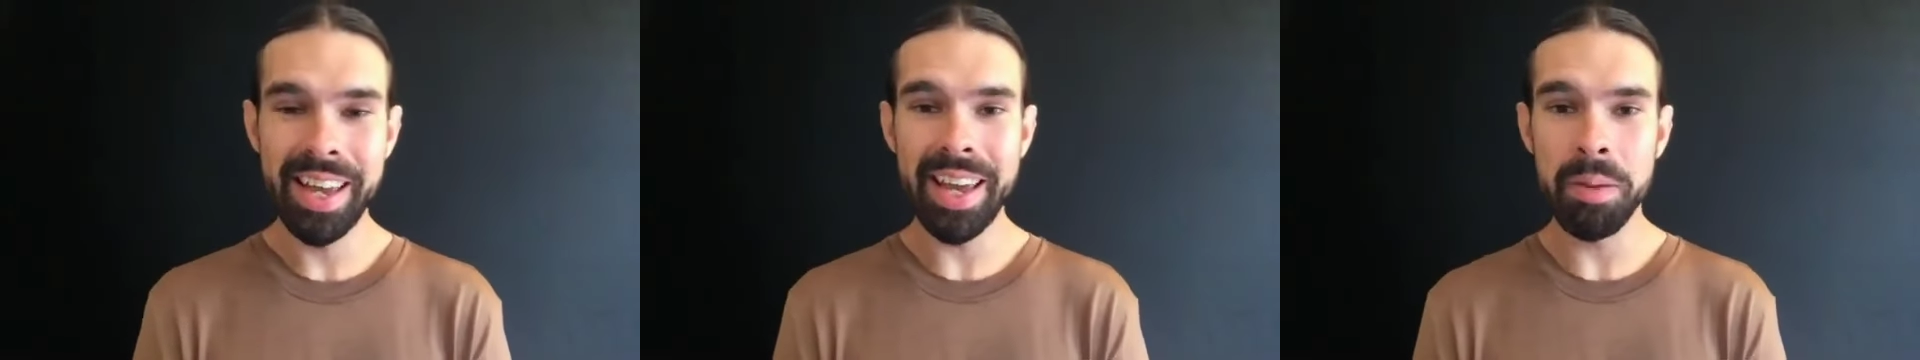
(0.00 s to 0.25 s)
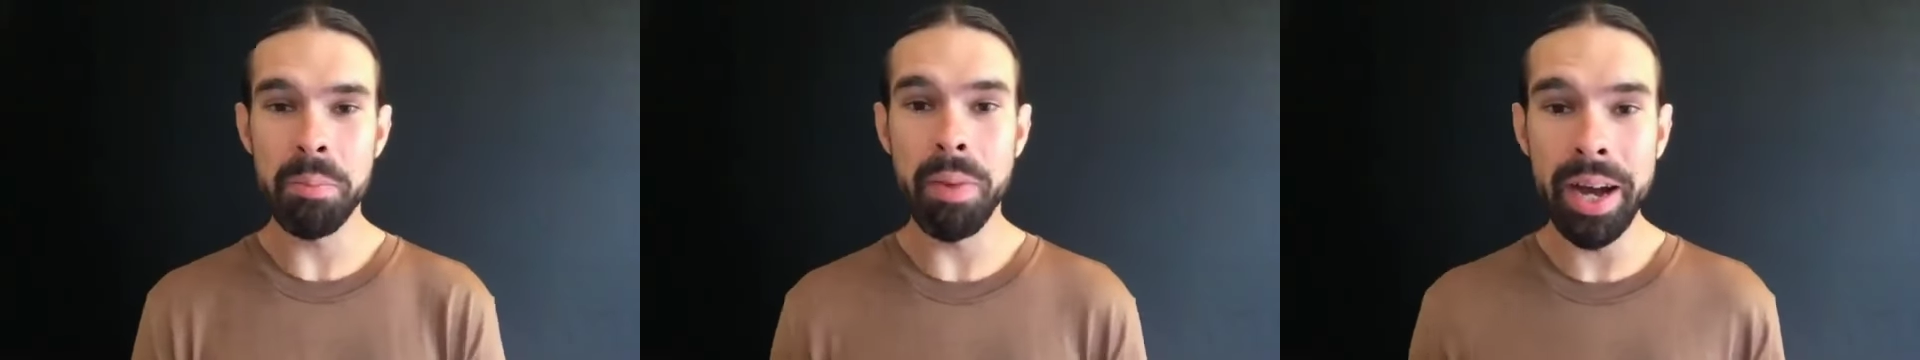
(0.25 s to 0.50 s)

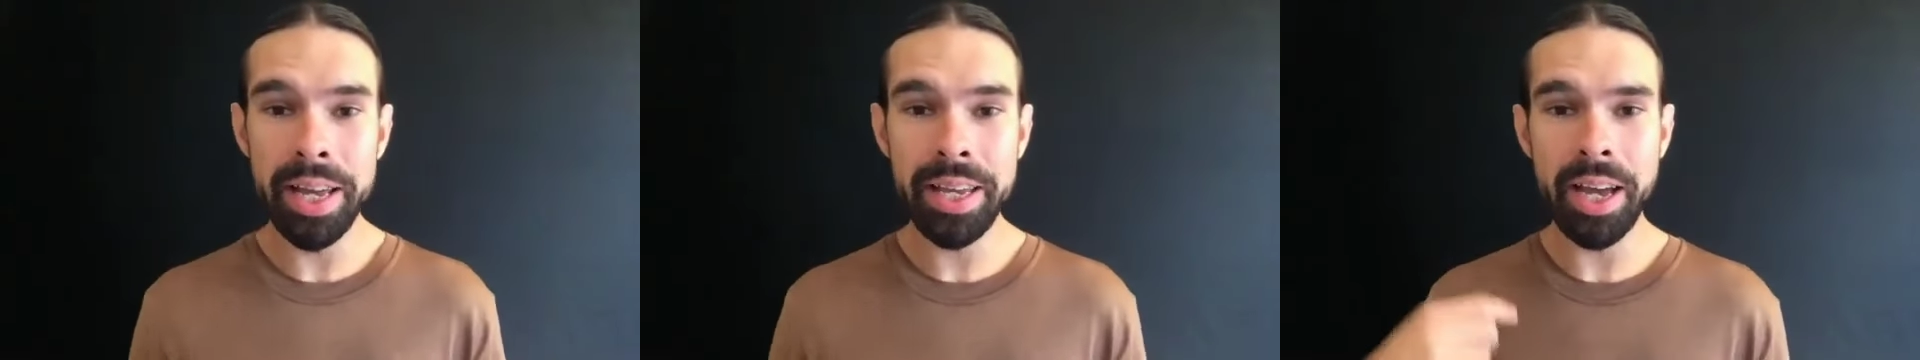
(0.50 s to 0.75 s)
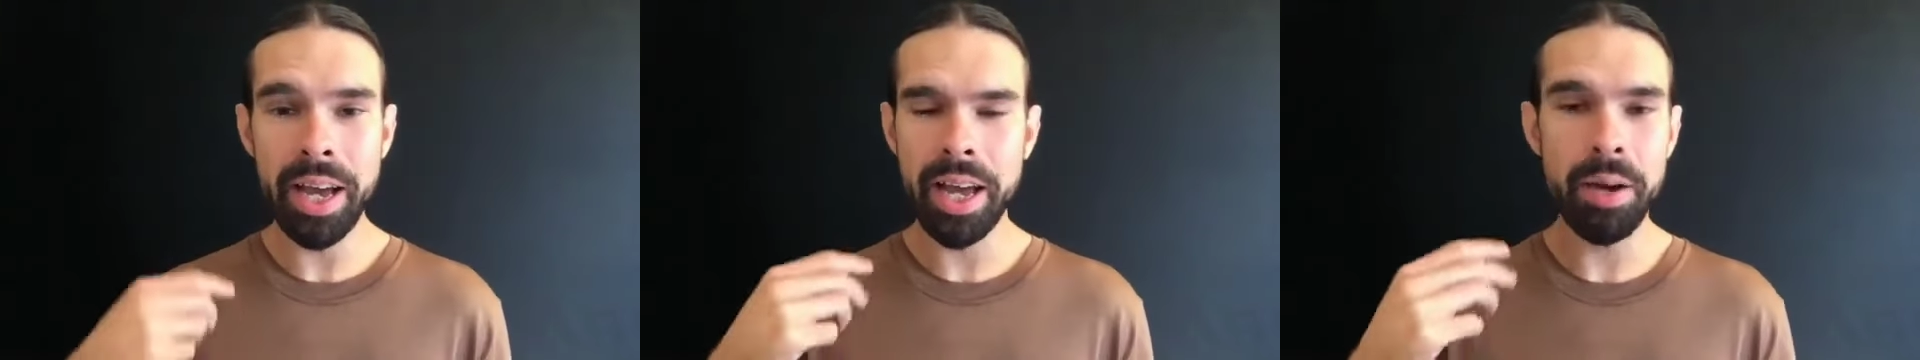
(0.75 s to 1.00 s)
and
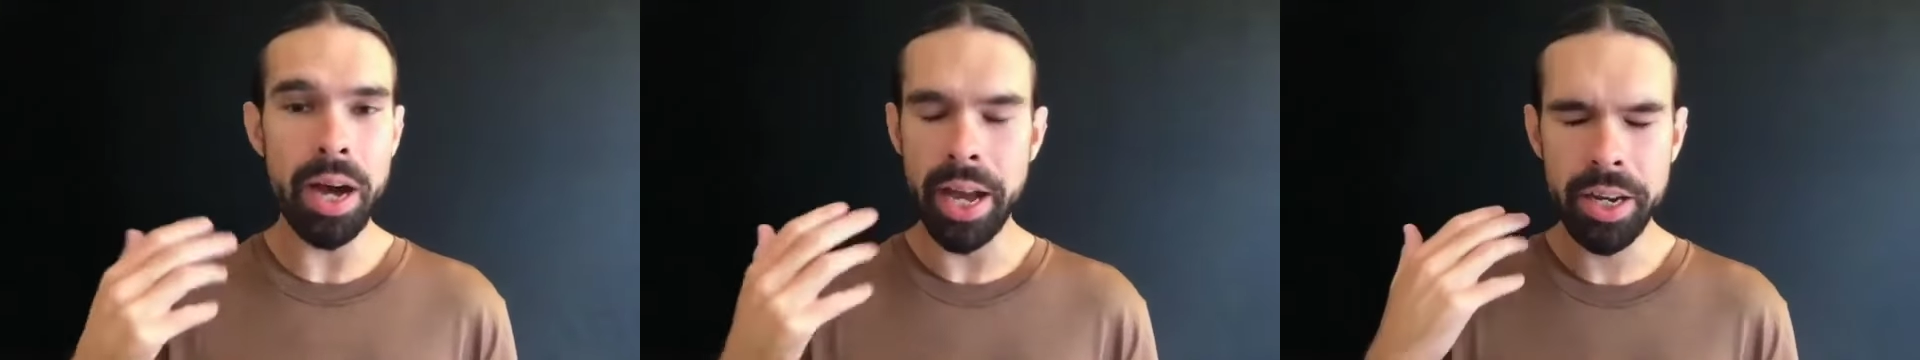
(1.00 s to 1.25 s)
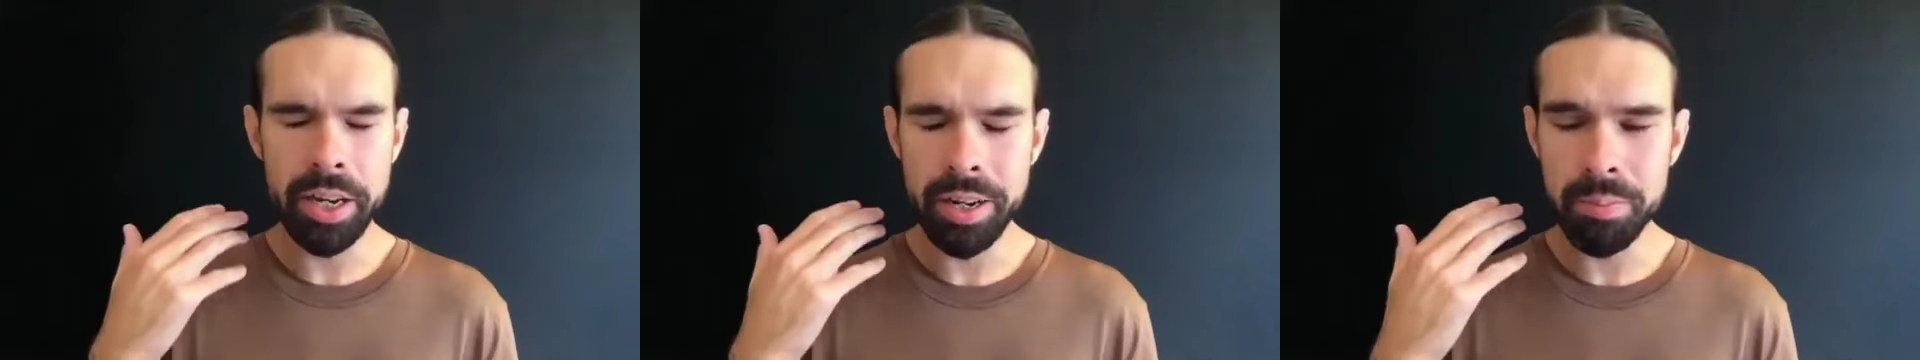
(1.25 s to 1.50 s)
Mike, I
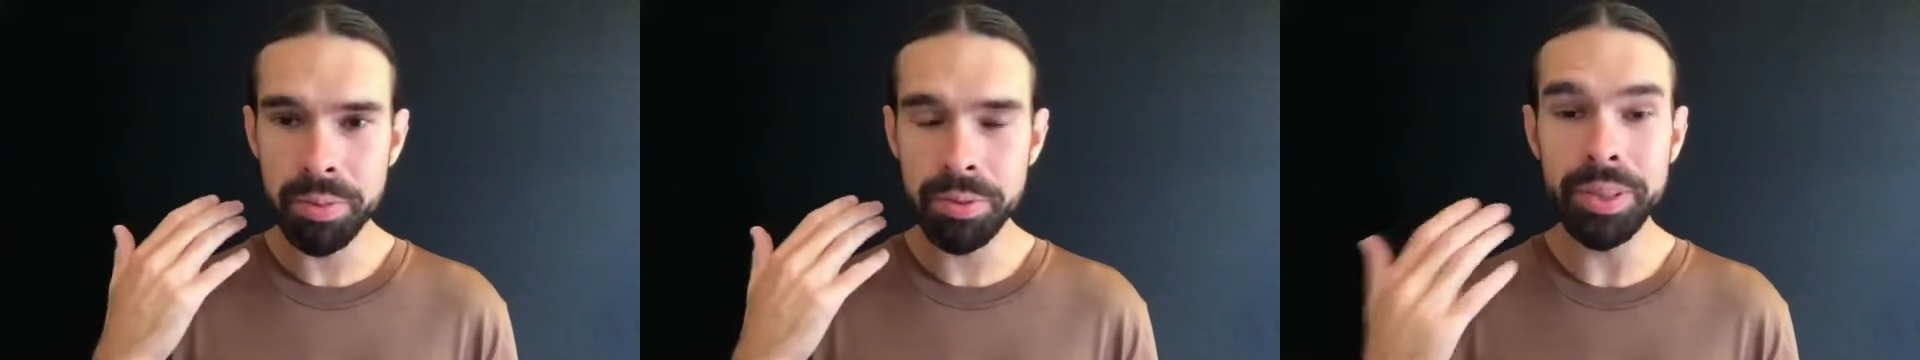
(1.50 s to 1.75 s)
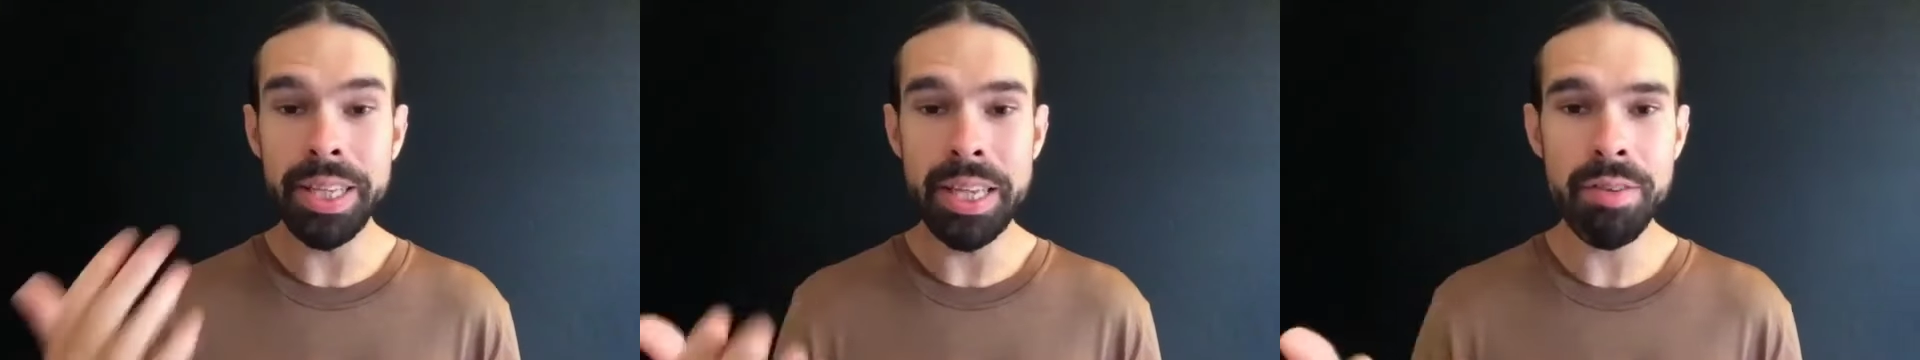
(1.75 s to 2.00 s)
couldn't
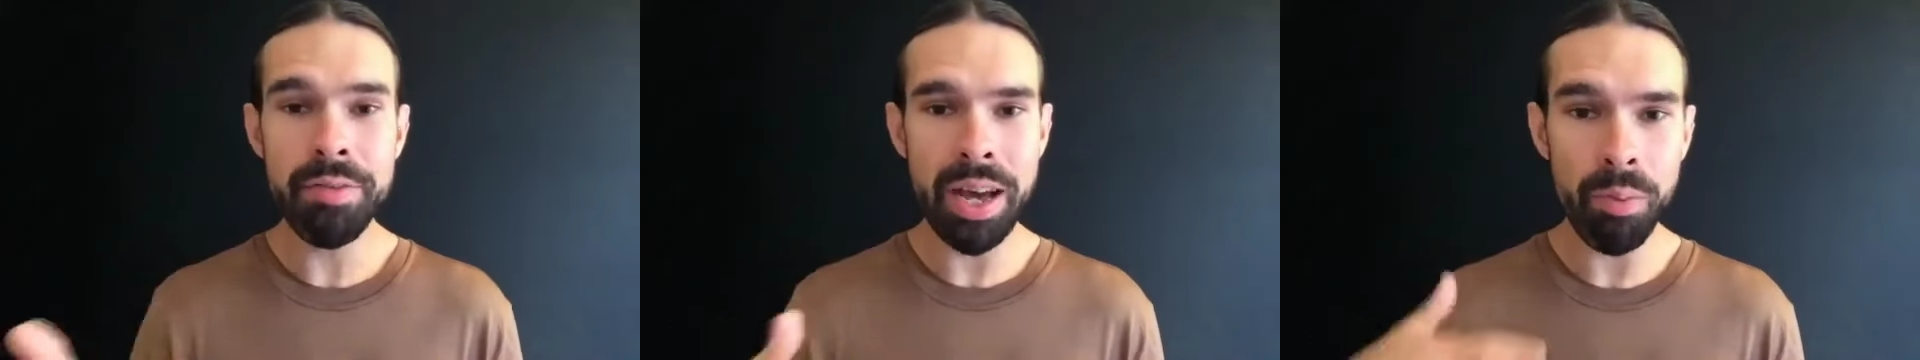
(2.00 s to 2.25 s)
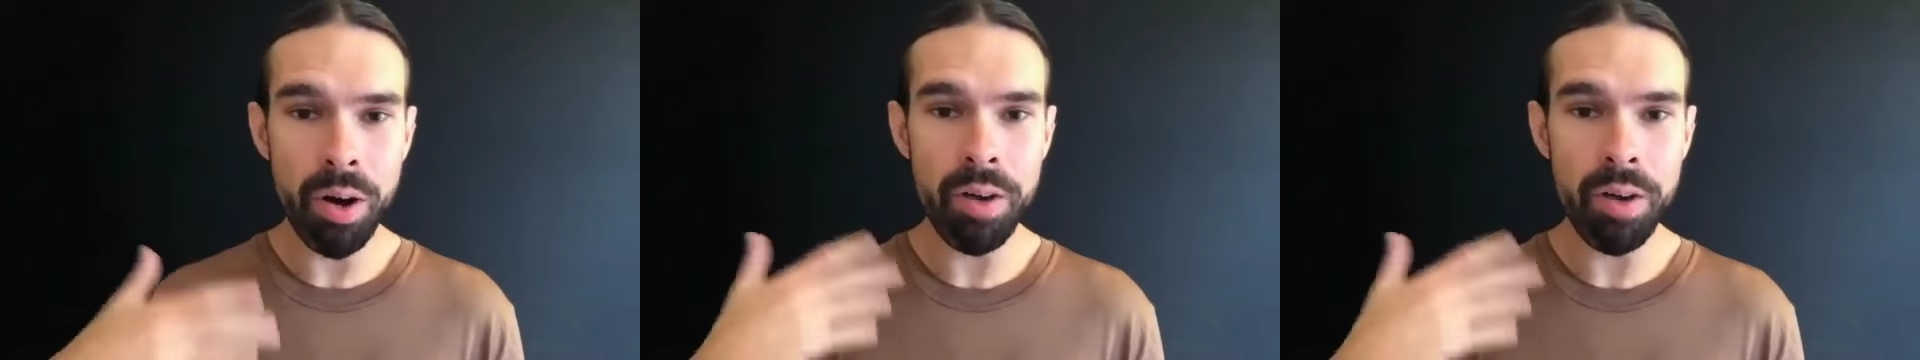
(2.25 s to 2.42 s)
believe how